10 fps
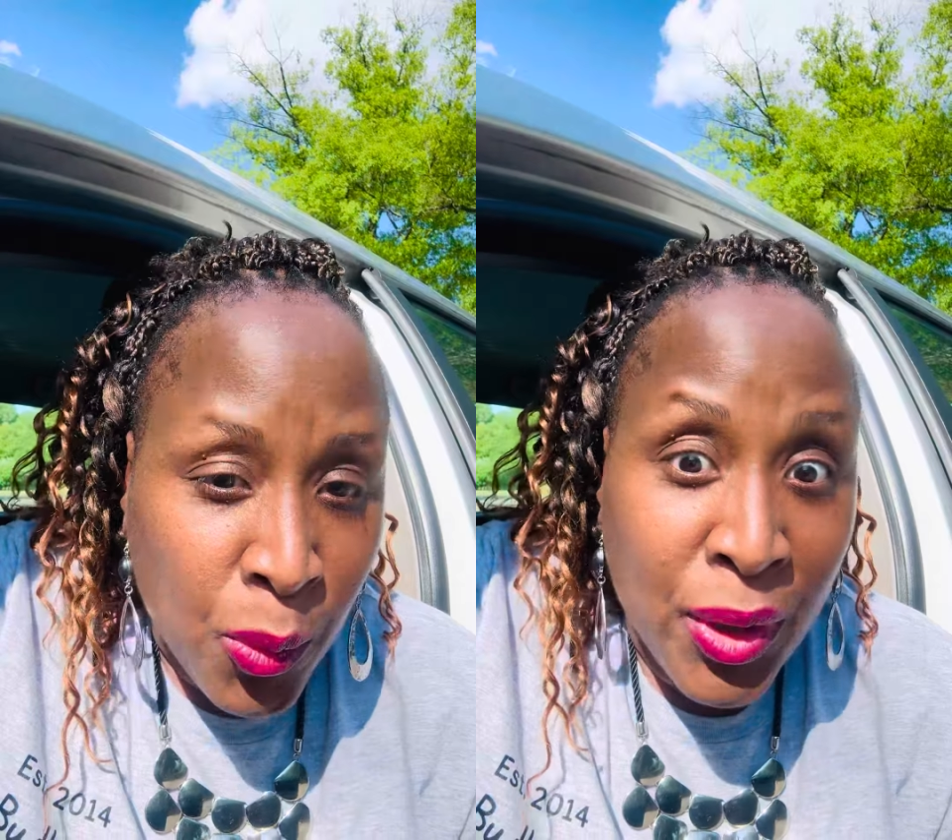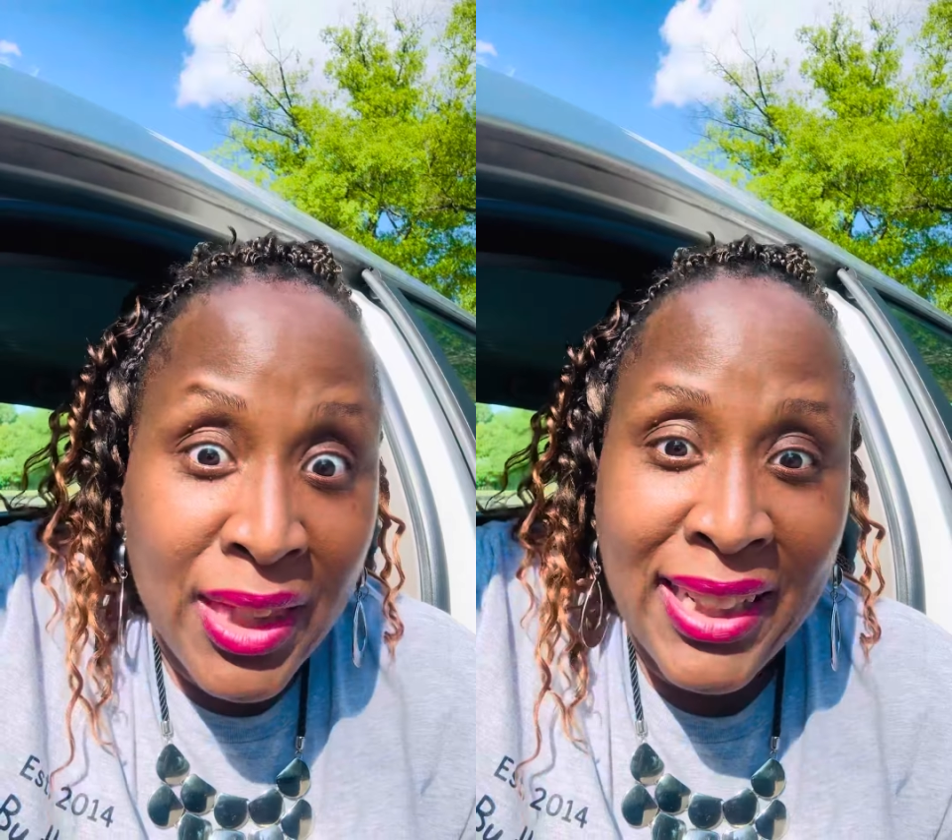
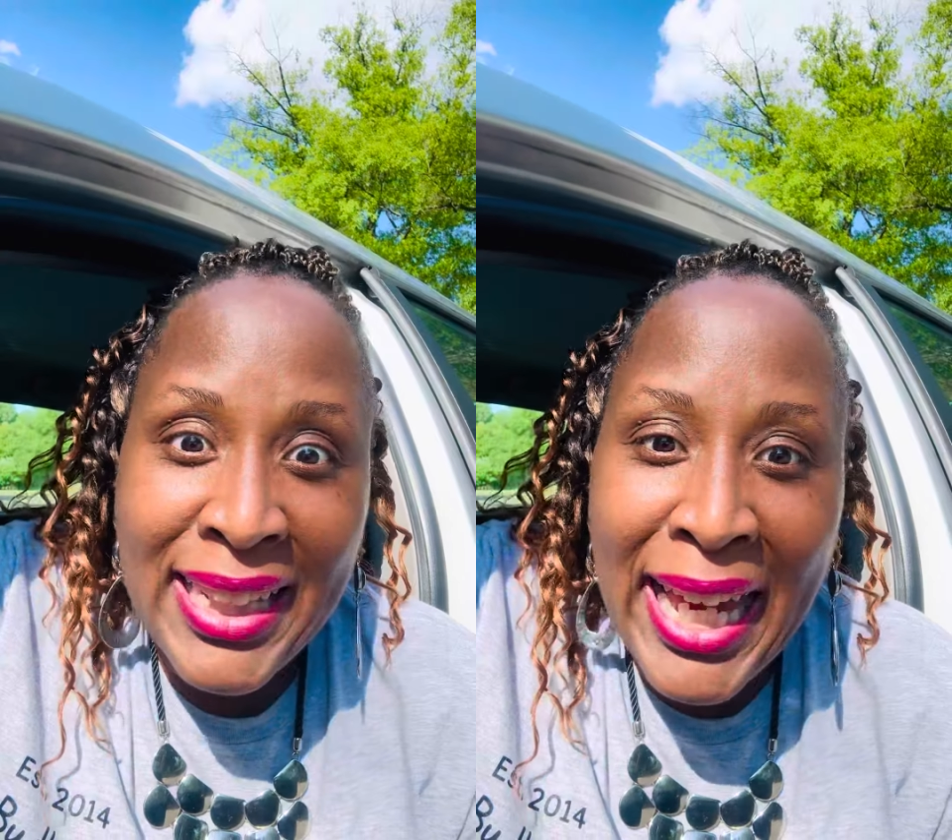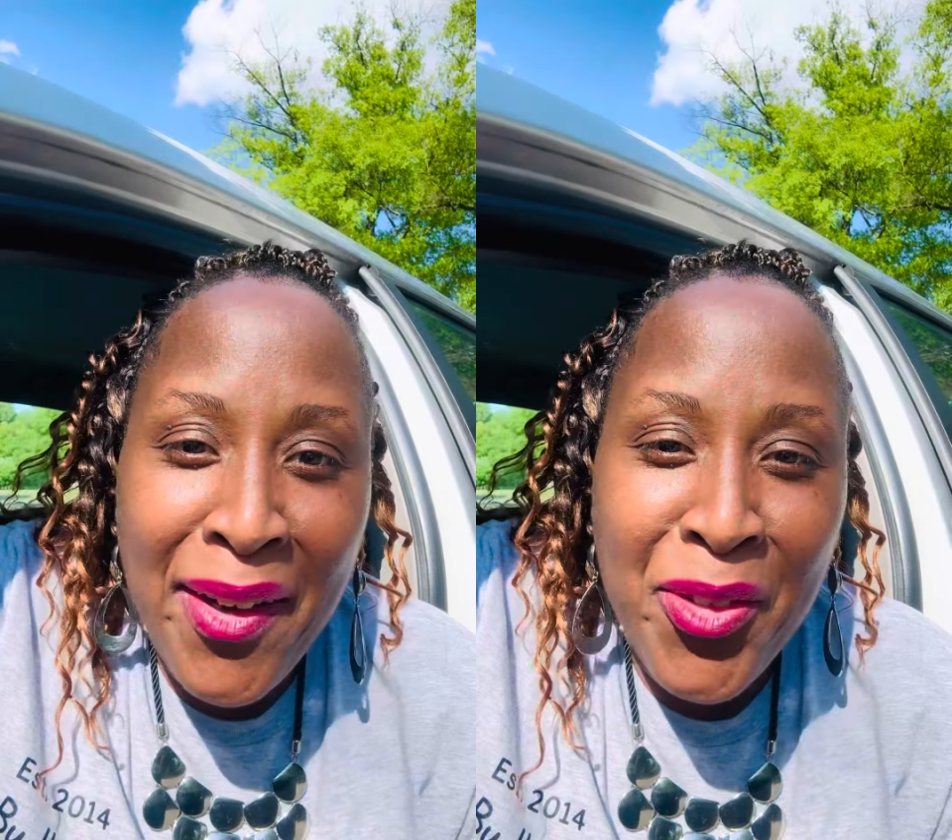with the
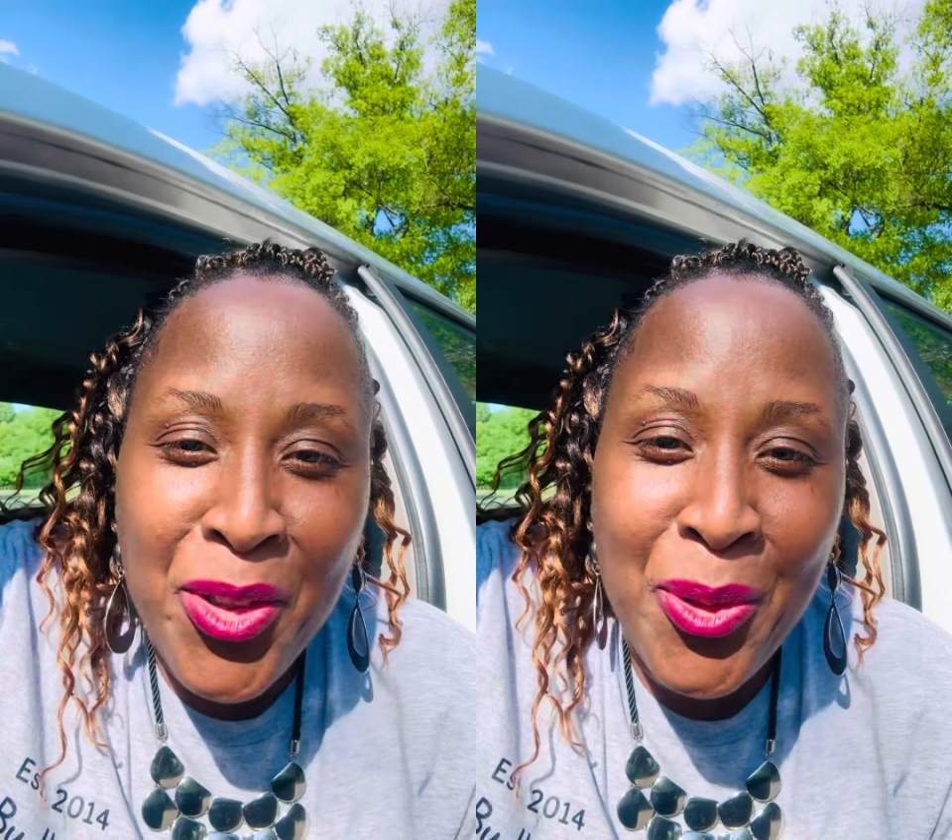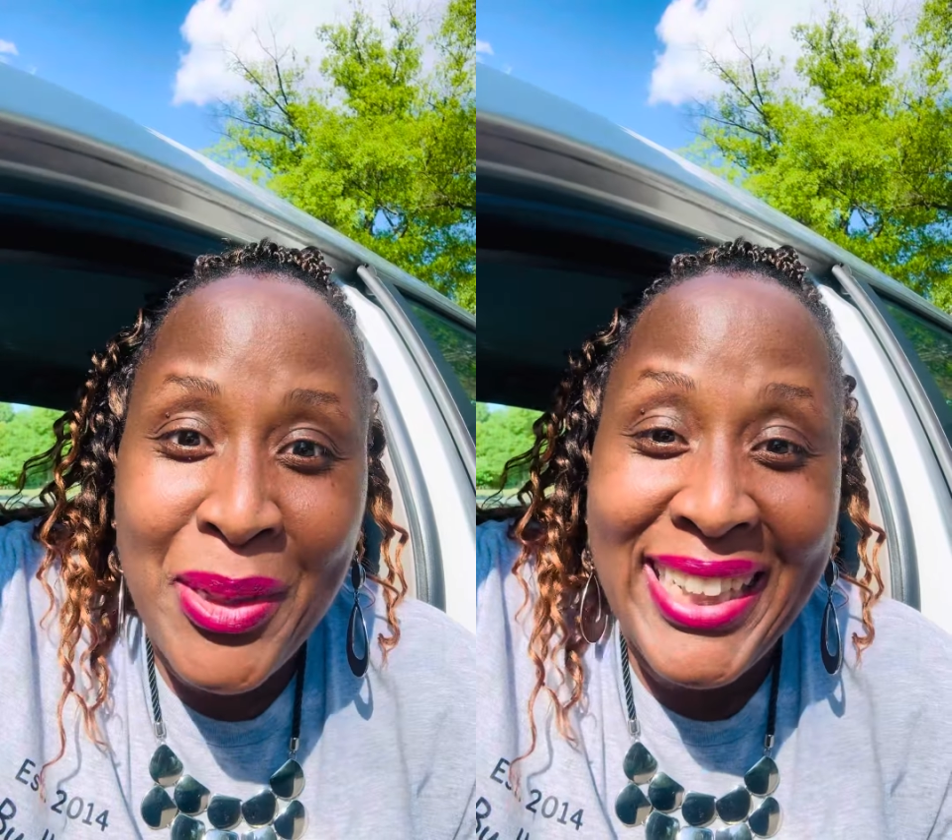
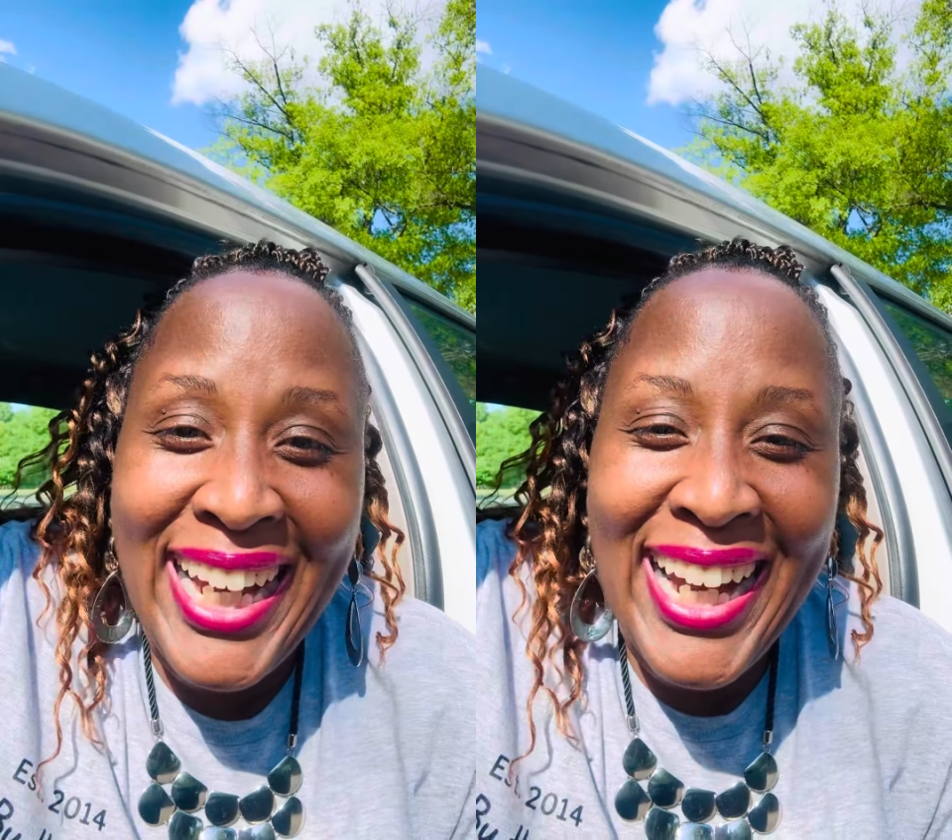laughter, with the